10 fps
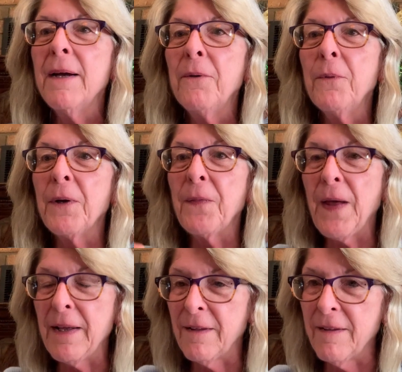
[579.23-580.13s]
with
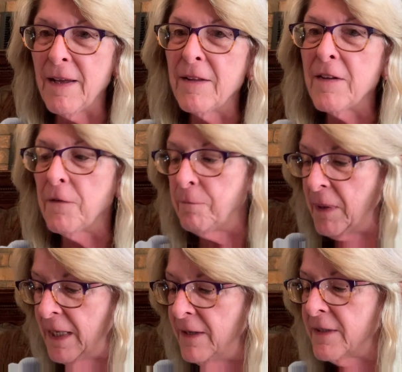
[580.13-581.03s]
that sense of
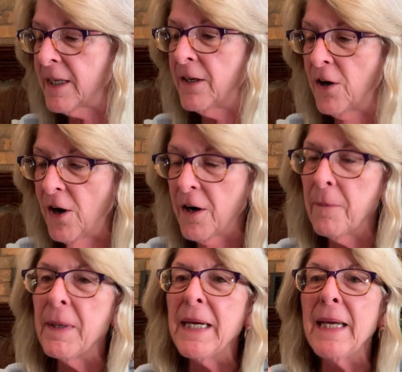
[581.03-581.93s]
peace and
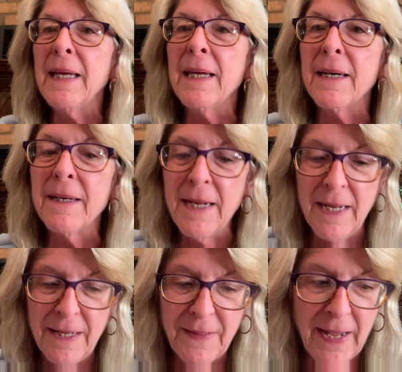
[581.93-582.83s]
harmony, and
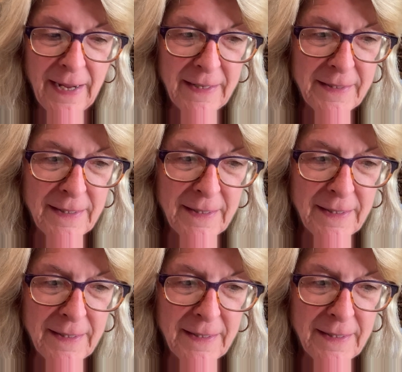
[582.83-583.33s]
that